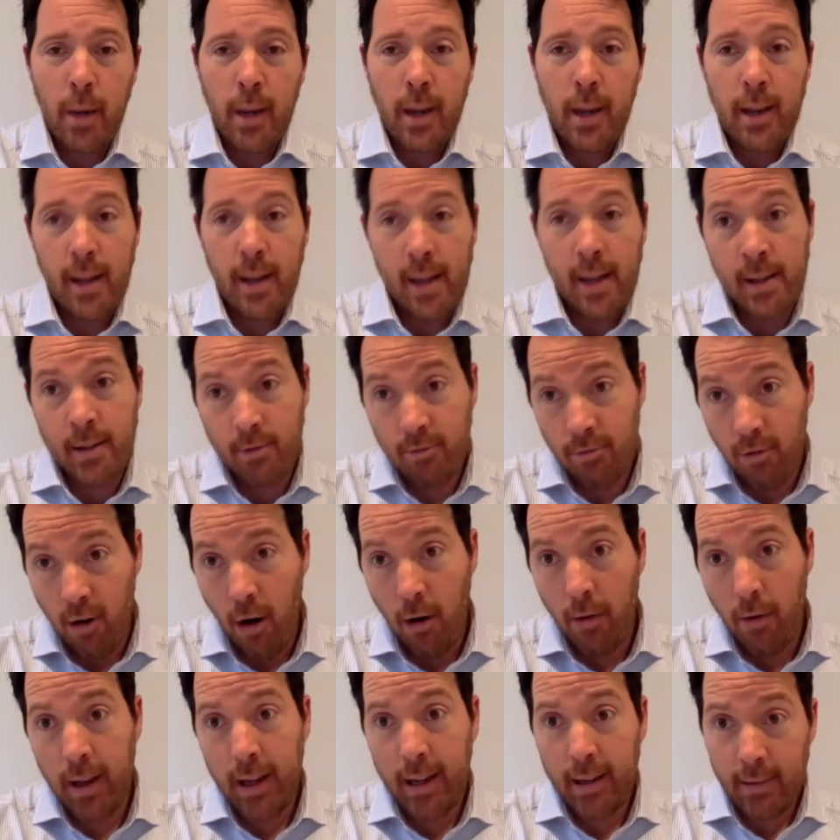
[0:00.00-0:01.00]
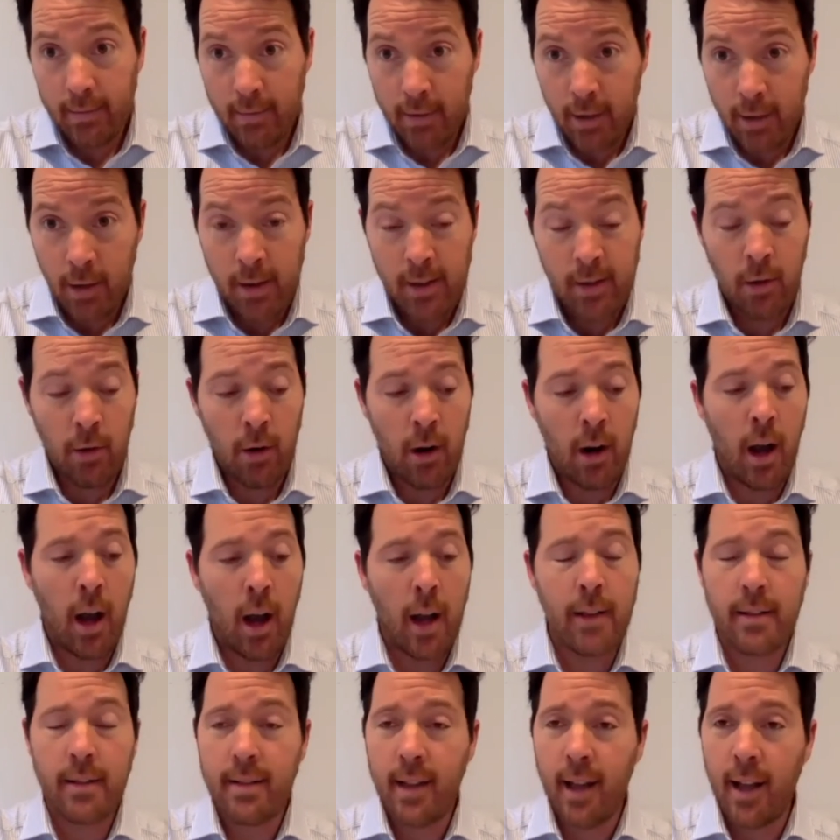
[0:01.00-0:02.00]
it is growing. You know, its
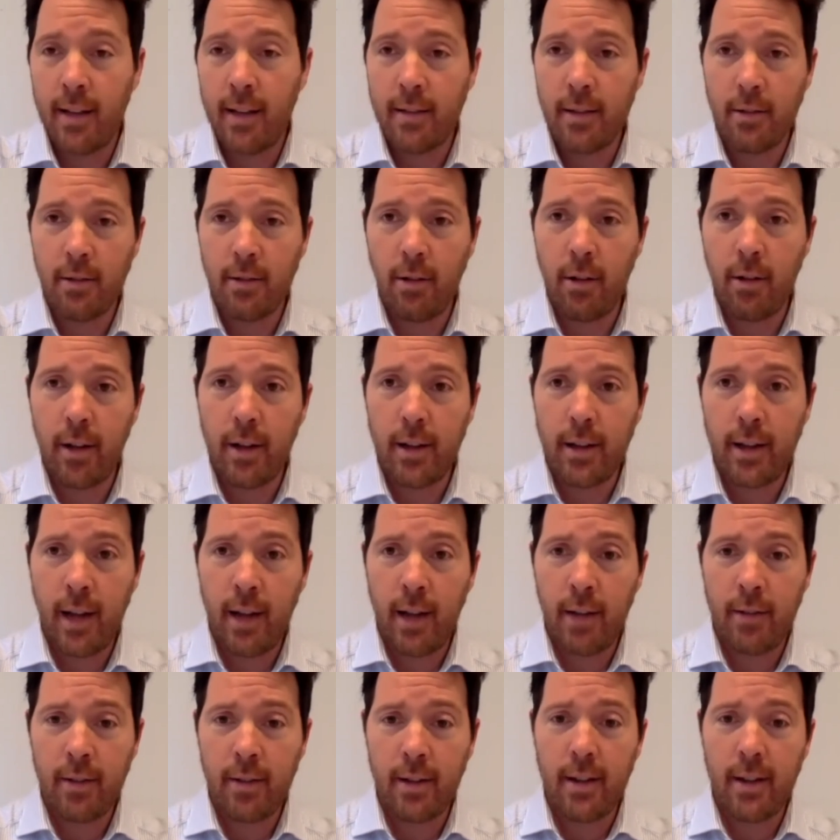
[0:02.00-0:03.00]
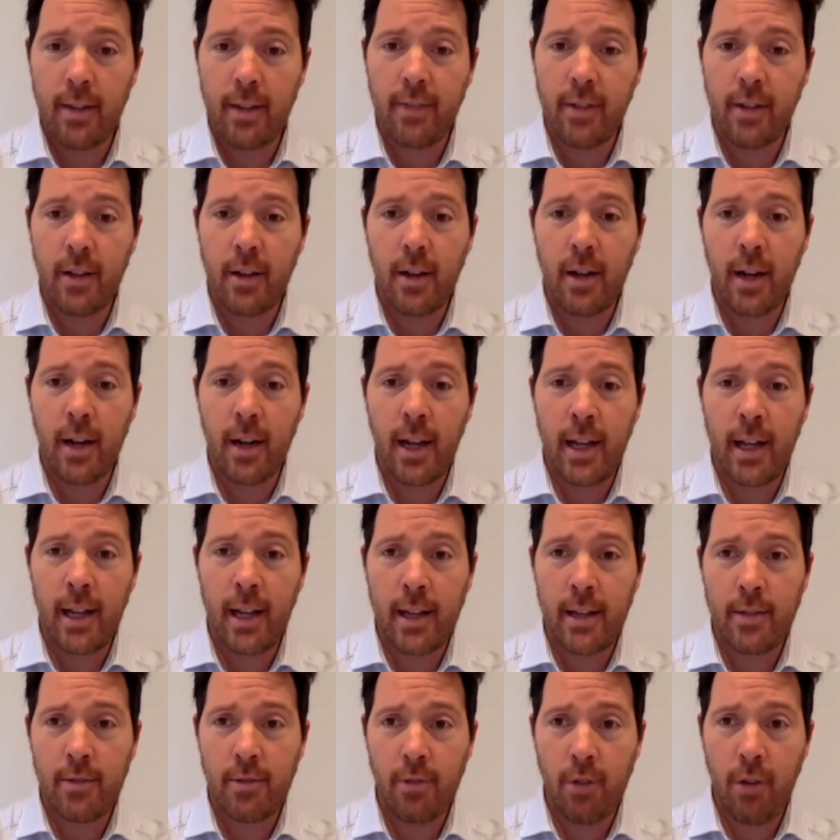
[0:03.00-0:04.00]
online sales are growing now significantly.
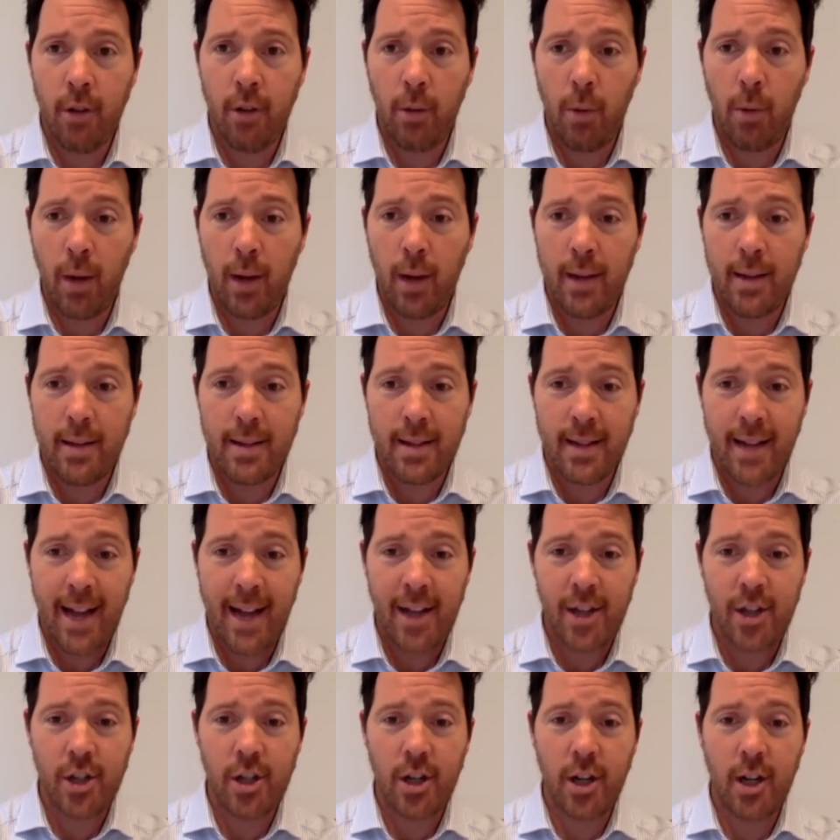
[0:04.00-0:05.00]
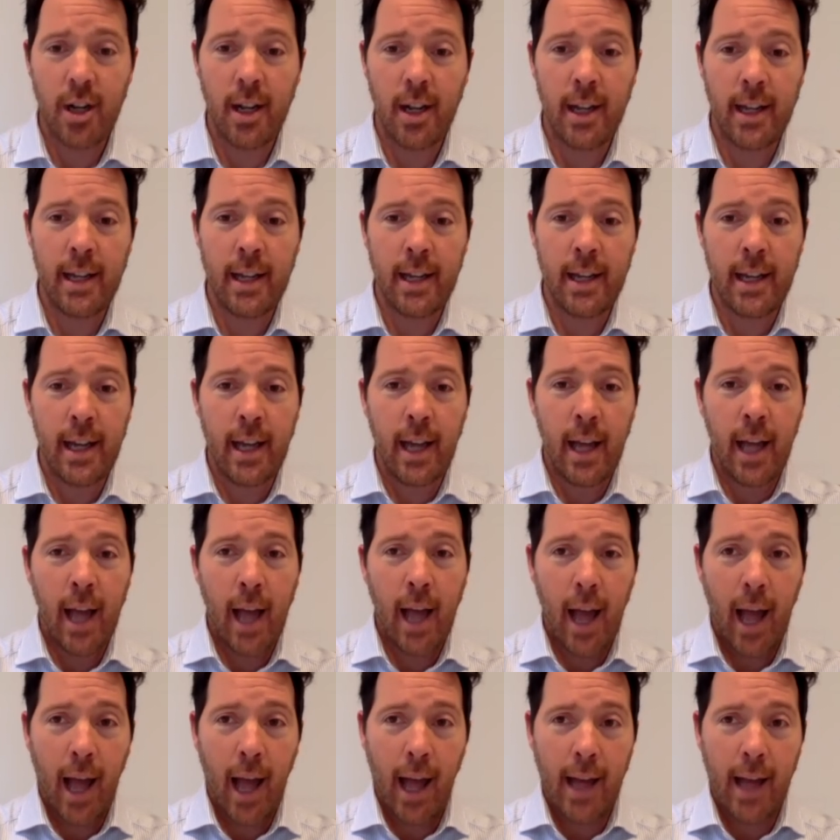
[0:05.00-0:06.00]
It's growing well internationally,
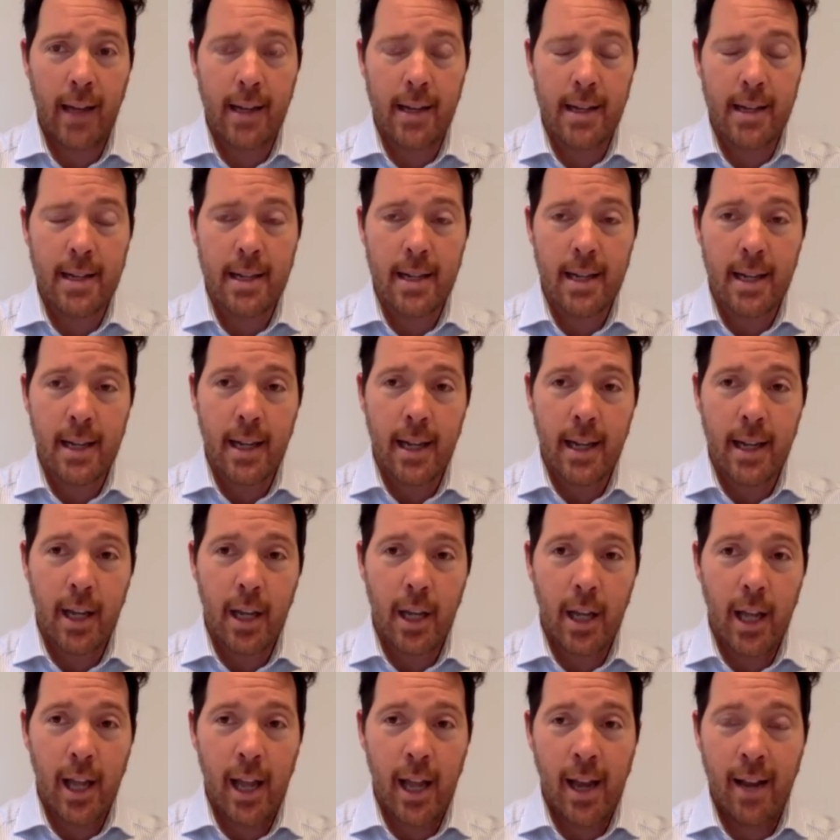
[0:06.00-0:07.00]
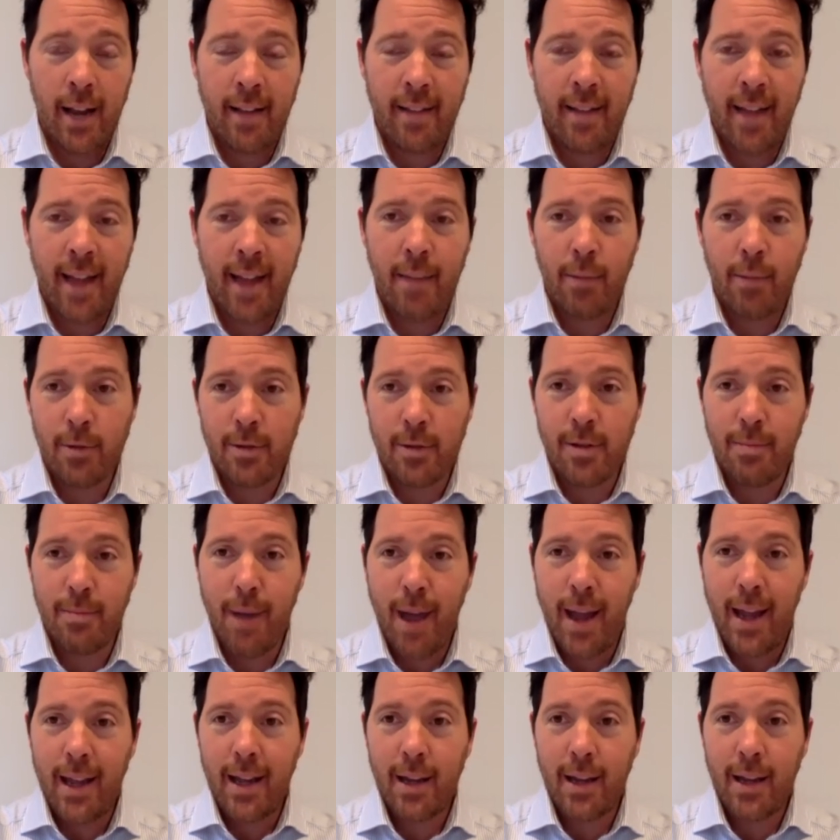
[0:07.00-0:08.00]
and it is able to
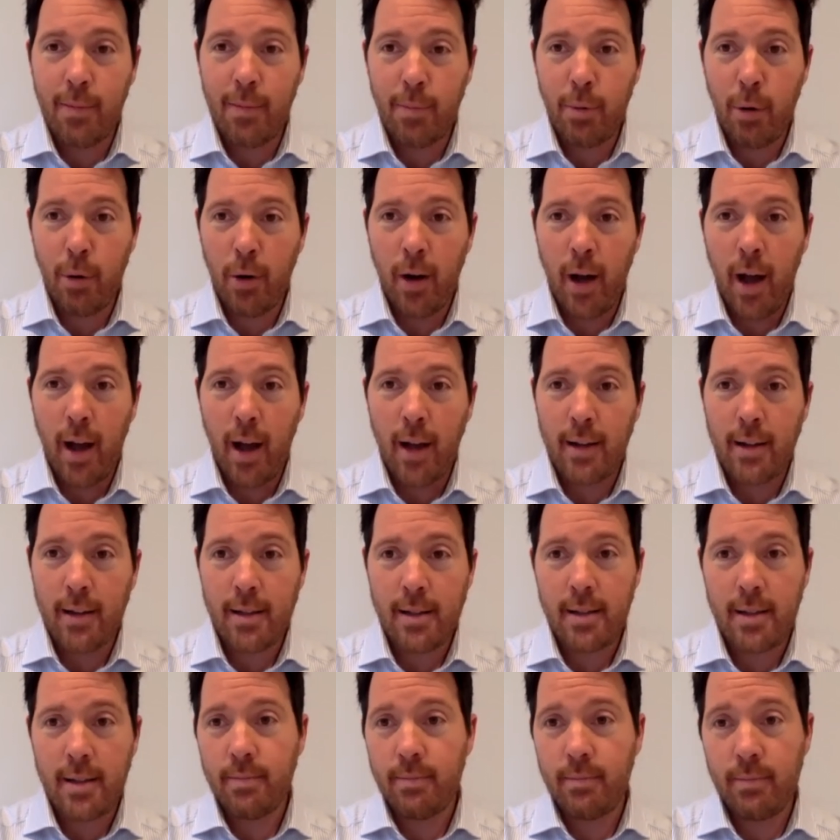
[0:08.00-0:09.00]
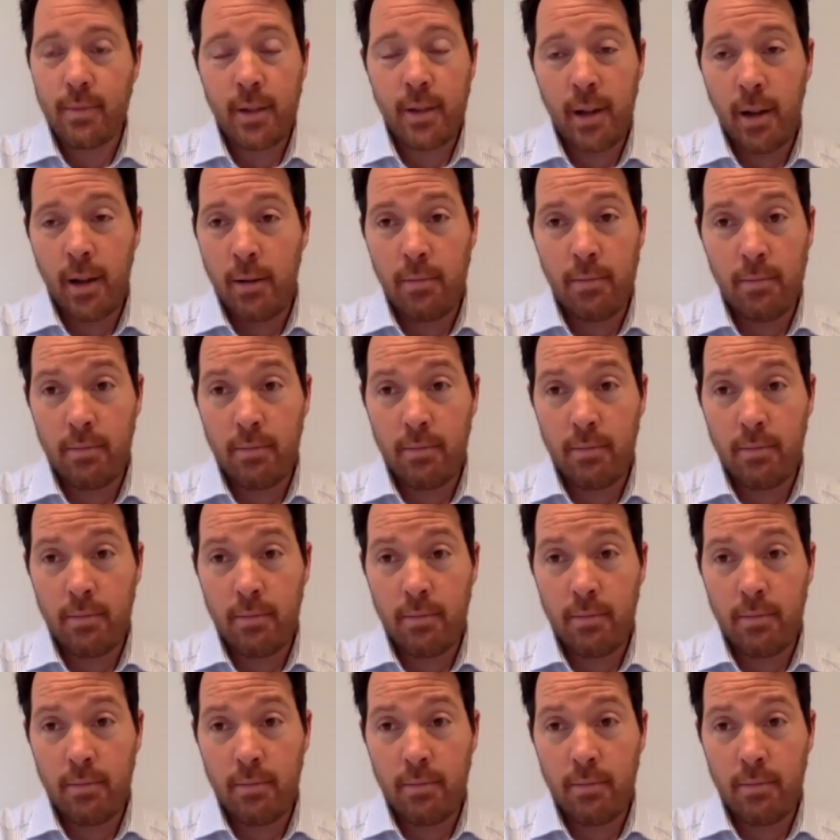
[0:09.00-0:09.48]
make products, you know,